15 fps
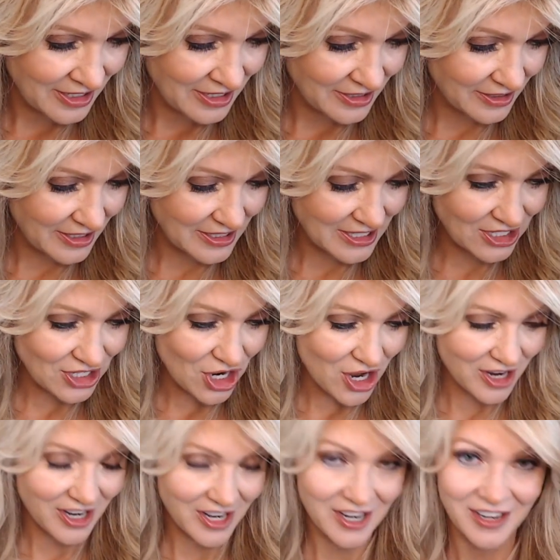Let's
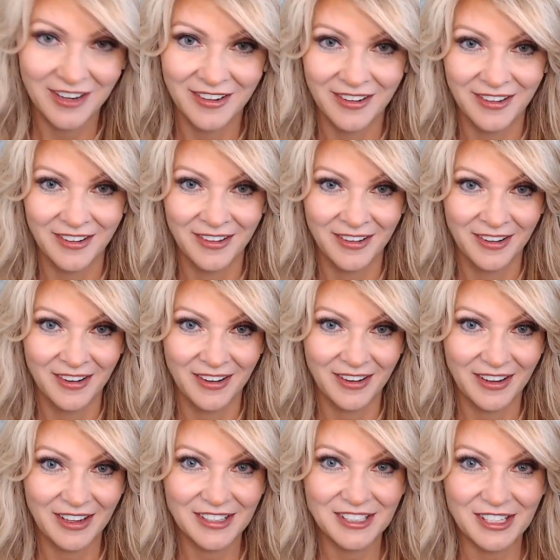talk
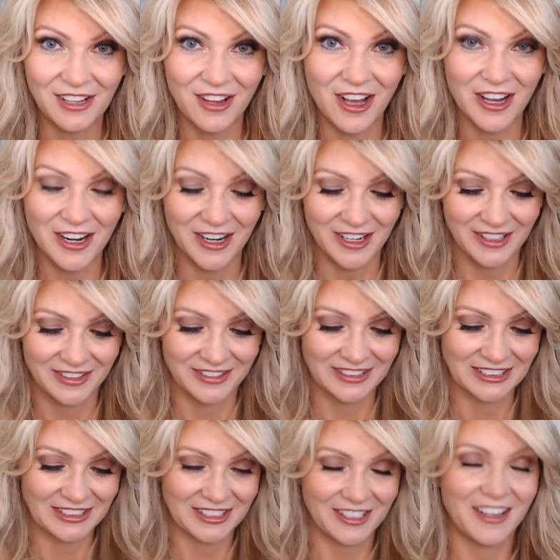Estee
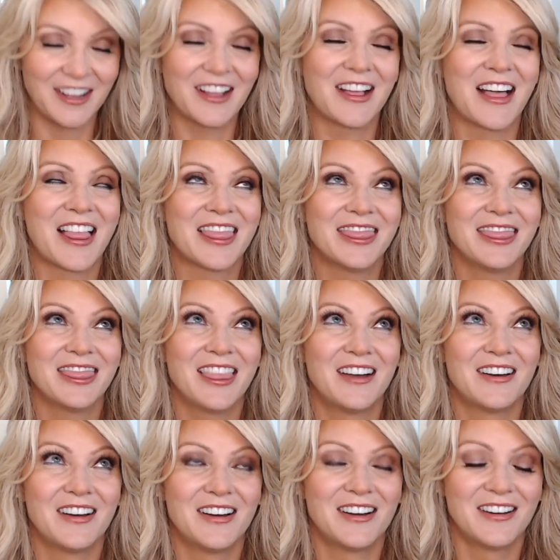Lauder.
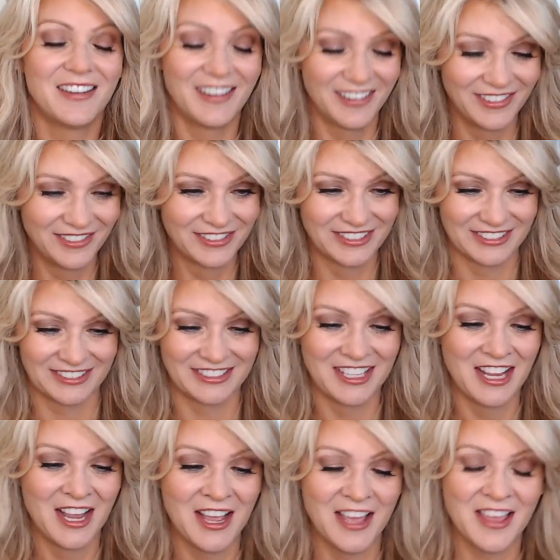Hello.
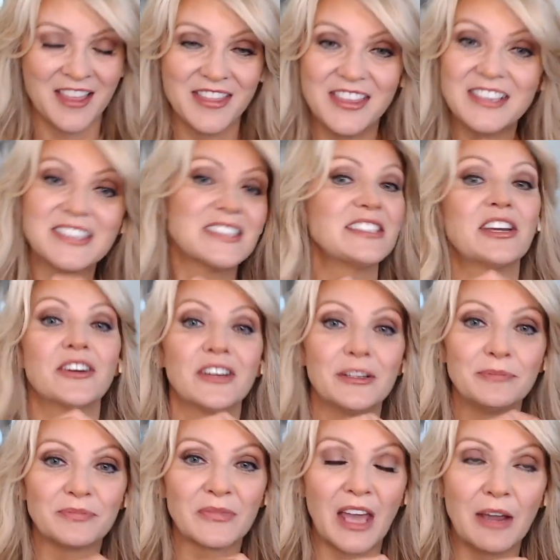This
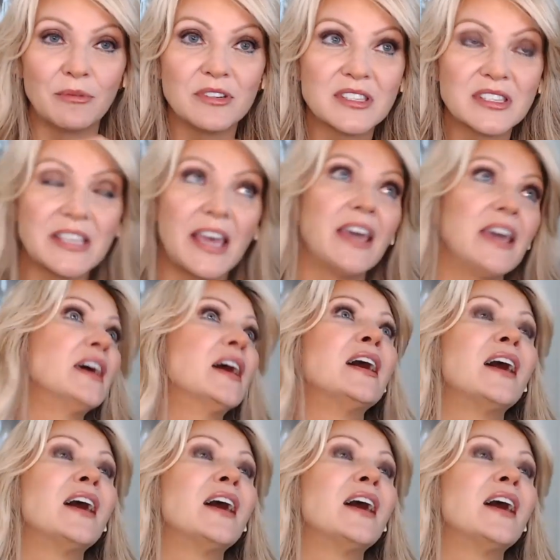serum, I will say,